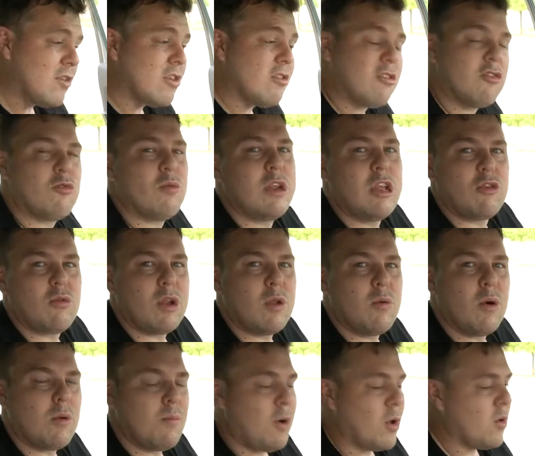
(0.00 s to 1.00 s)
it's a
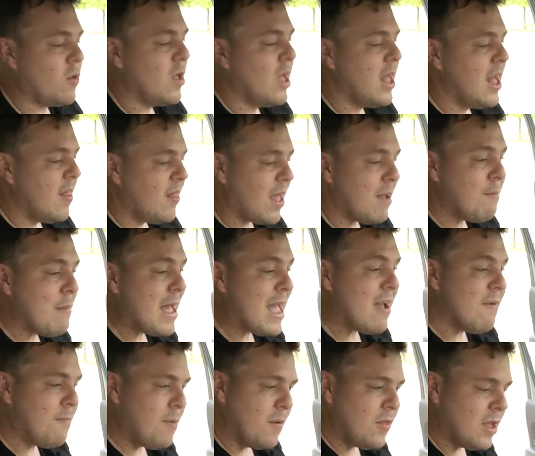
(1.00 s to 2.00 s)
2021 model, they may
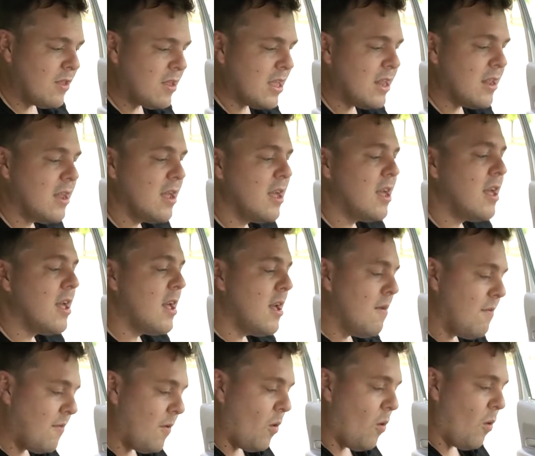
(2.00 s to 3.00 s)
have put this in
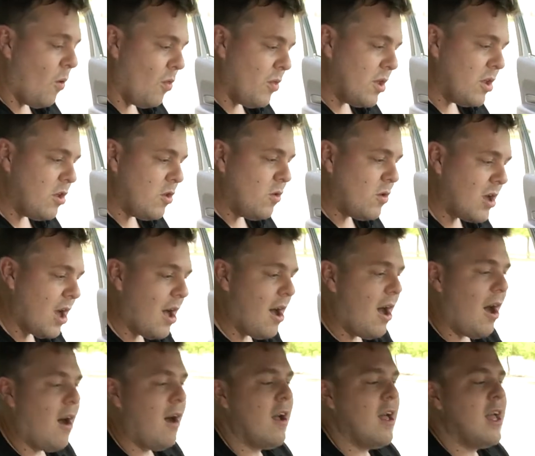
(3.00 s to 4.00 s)
for the new
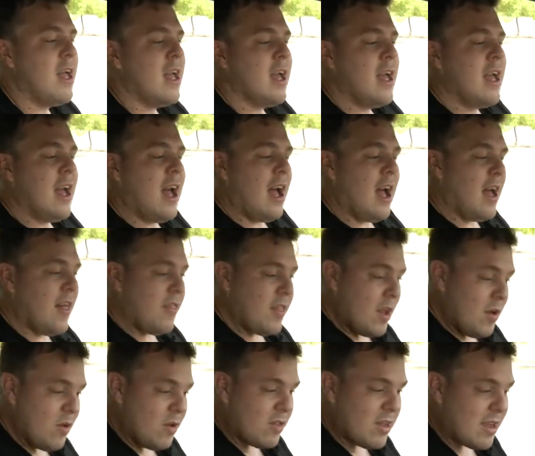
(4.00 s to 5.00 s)
car. The
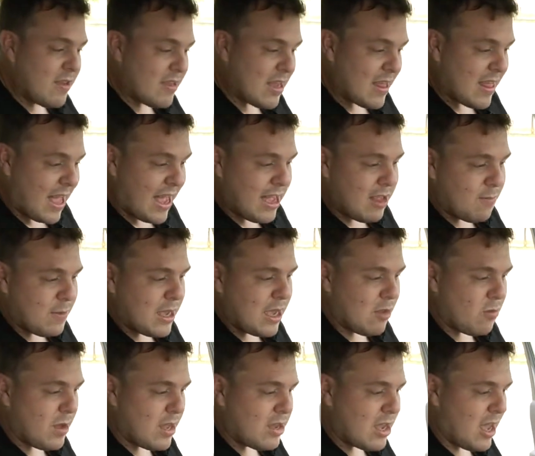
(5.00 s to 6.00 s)
only reason I say that is because
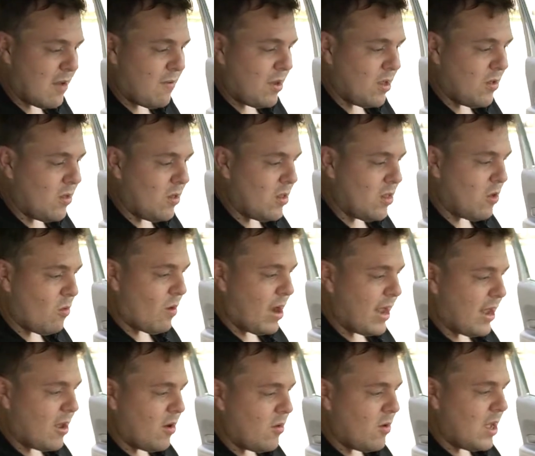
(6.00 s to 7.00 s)
we actually have a little
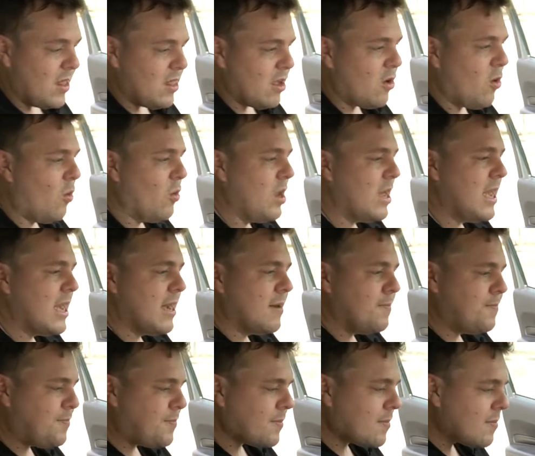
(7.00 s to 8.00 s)
Durango in the corner here.
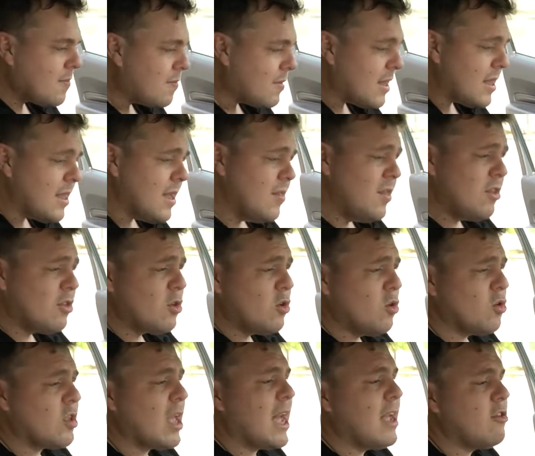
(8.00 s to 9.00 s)
This of
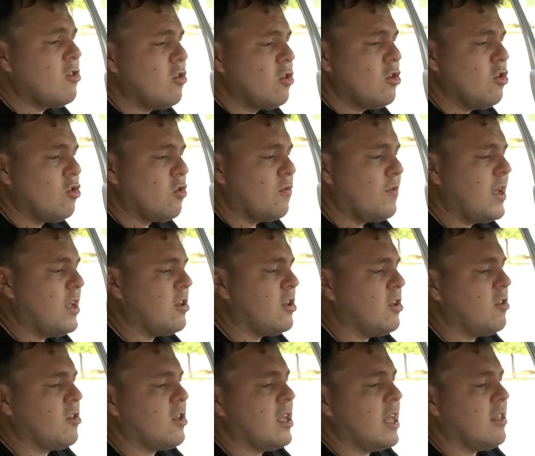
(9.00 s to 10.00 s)
course has your usual
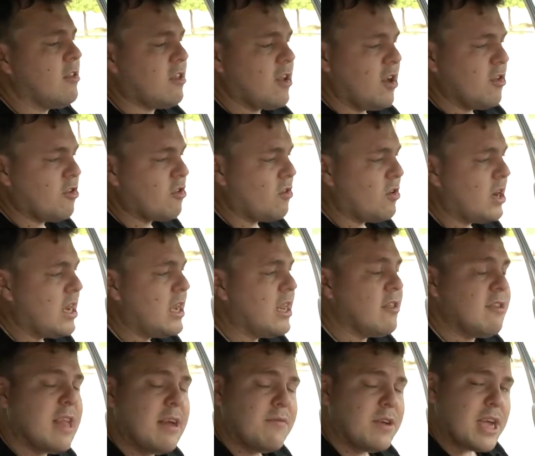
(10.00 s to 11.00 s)
features. It's touchscreen, it's
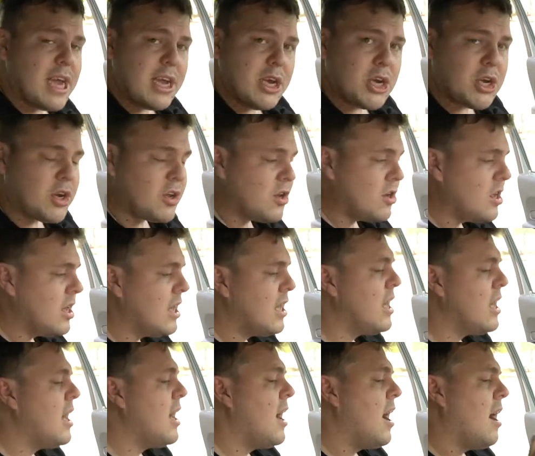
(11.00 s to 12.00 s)
navigation,
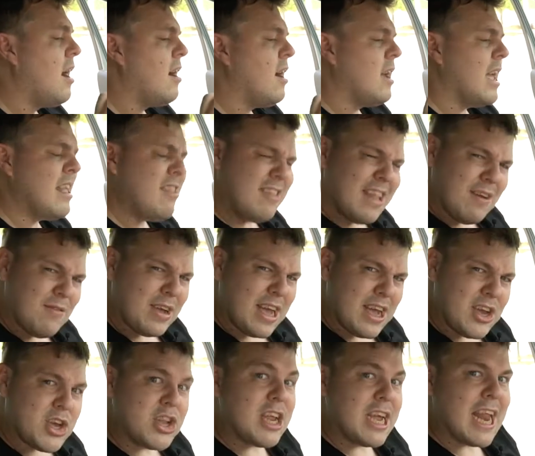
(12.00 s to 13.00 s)

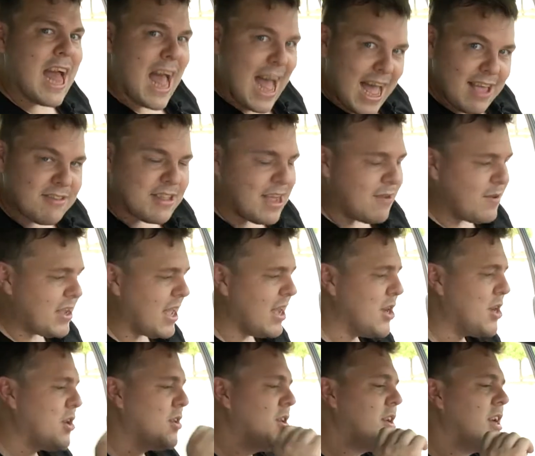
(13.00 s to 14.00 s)
it has
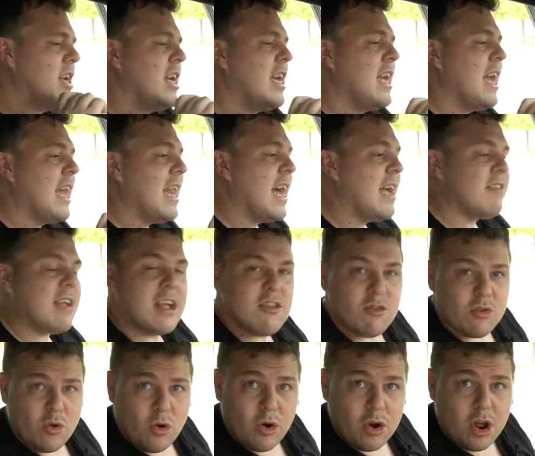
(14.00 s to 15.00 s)
navigation, it has
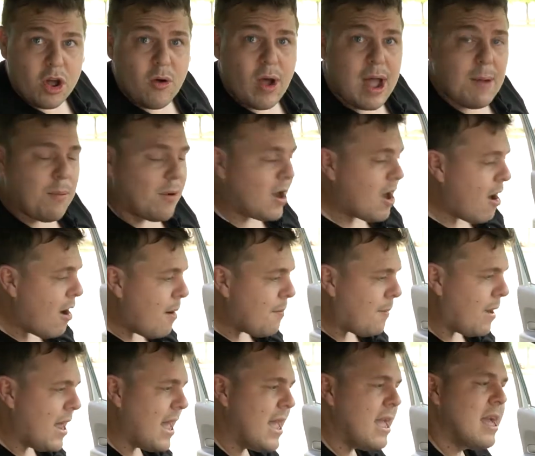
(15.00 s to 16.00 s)
Android Auto, Apple
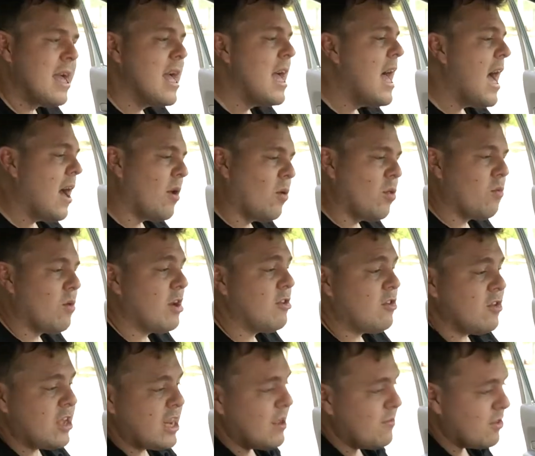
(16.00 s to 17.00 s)
CarPlay, and all the rest. You
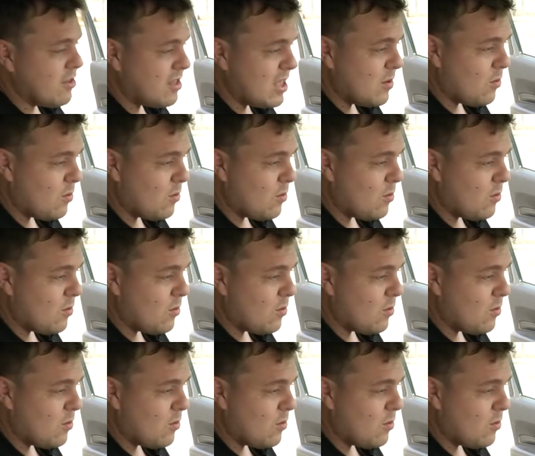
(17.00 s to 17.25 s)
can even see